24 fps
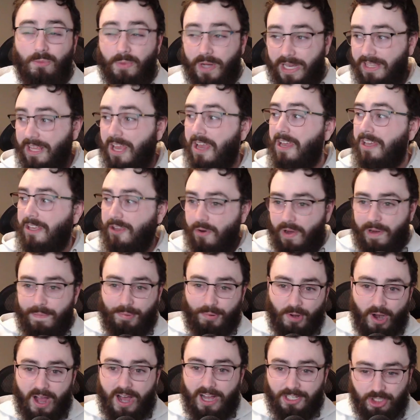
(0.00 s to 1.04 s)
With Yuri
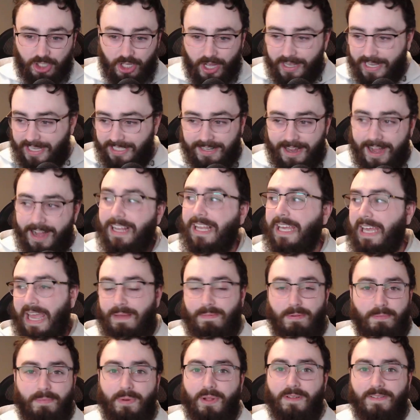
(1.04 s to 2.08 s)
Prohoshka, he's not
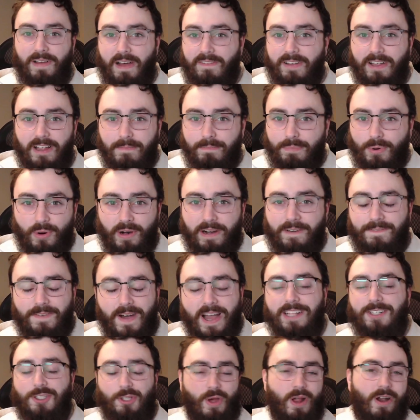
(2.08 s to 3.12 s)
capable of having a boring
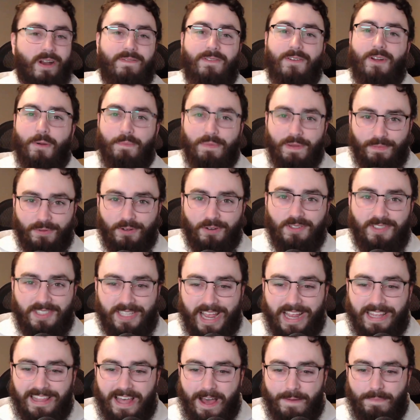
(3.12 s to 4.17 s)
fight, so I don't even know if people are
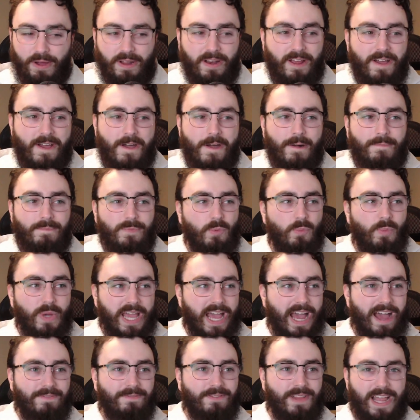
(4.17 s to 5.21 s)
saying that, but we
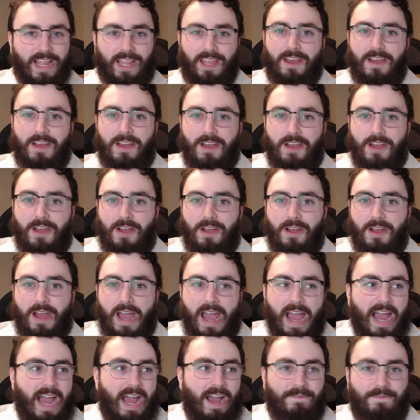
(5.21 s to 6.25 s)
have like
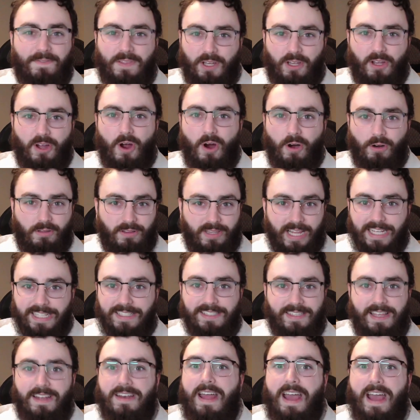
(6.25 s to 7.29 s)
half the card, less
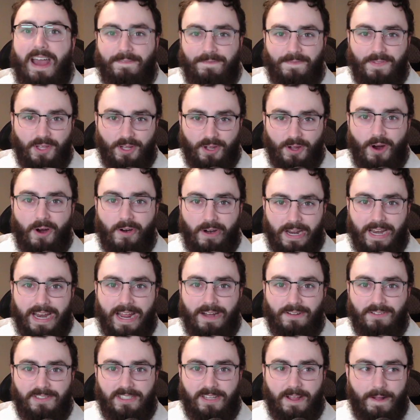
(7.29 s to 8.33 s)
than half the card
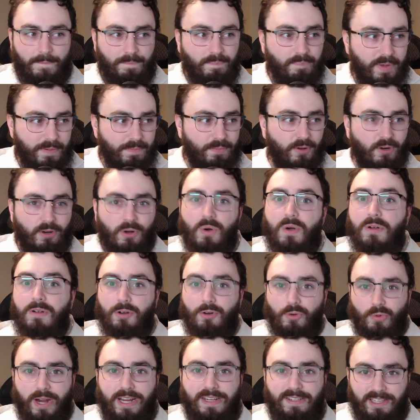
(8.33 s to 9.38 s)
announced, and people are going
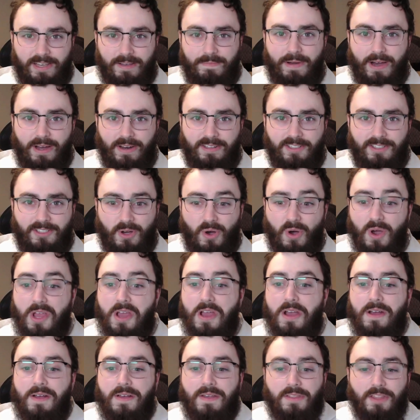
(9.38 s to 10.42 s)
crazy about it. So
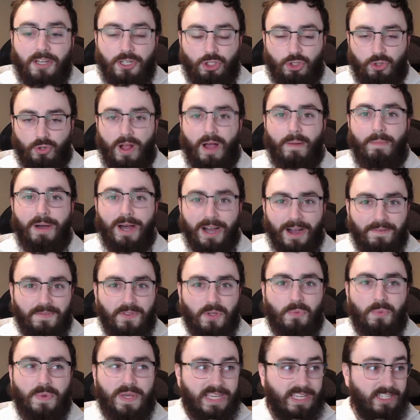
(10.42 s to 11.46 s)
the drama of
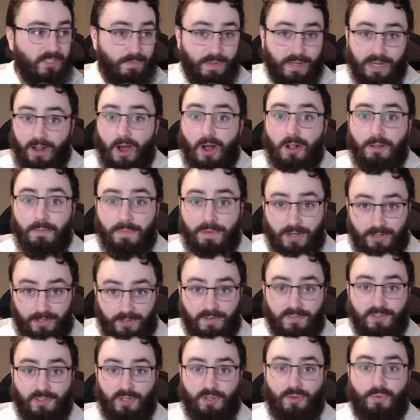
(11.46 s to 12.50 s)
the week has been all about
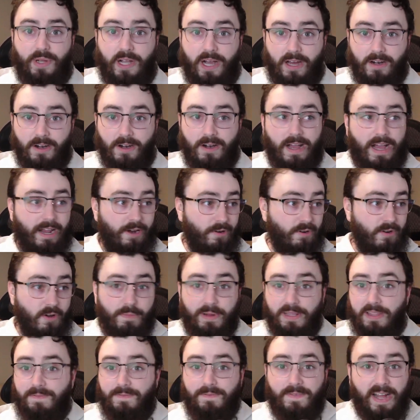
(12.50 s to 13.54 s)
UFC 300. I don't know
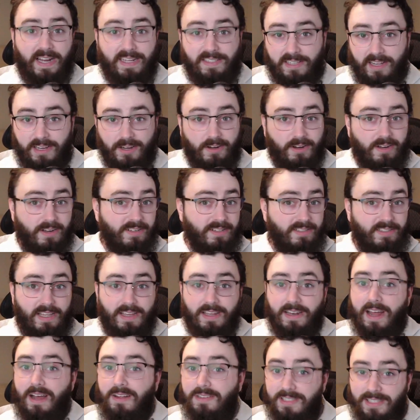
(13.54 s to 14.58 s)
about the fights that you're going to see
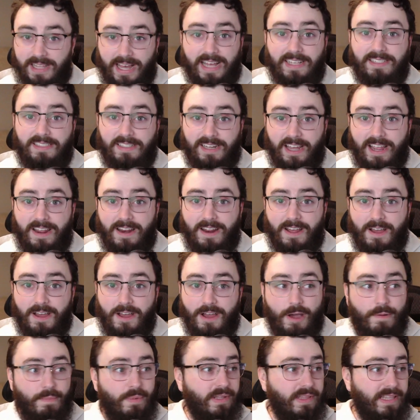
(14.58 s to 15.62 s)
announced last night,
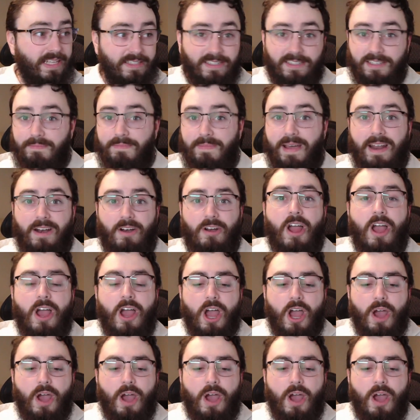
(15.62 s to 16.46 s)
but that doesn't matter.